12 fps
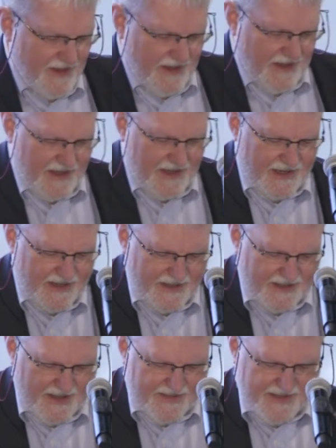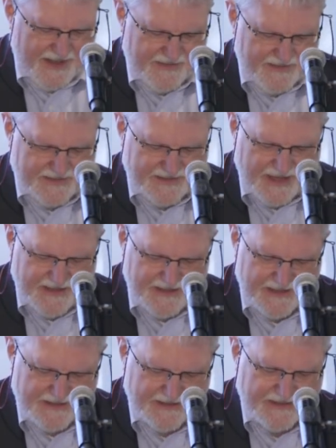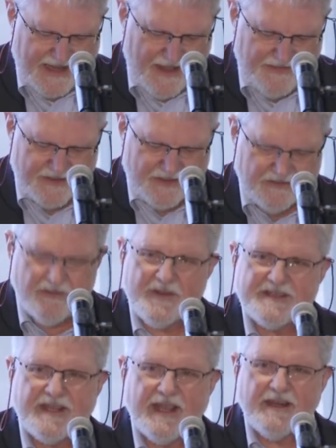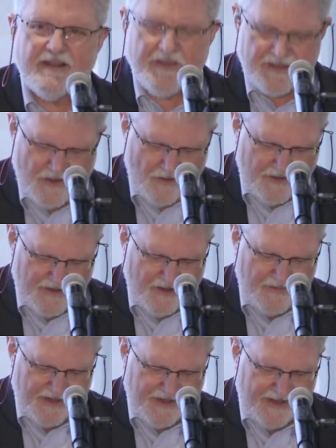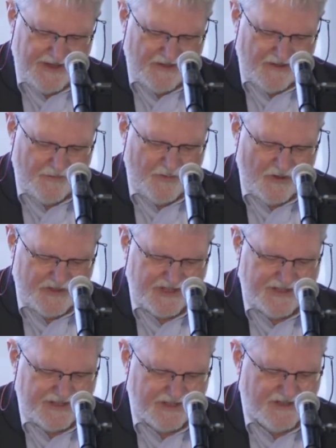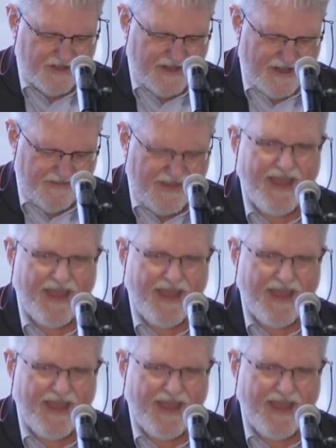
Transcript: Uh, and then the second is how the USAID and the donor community are approaching digital health.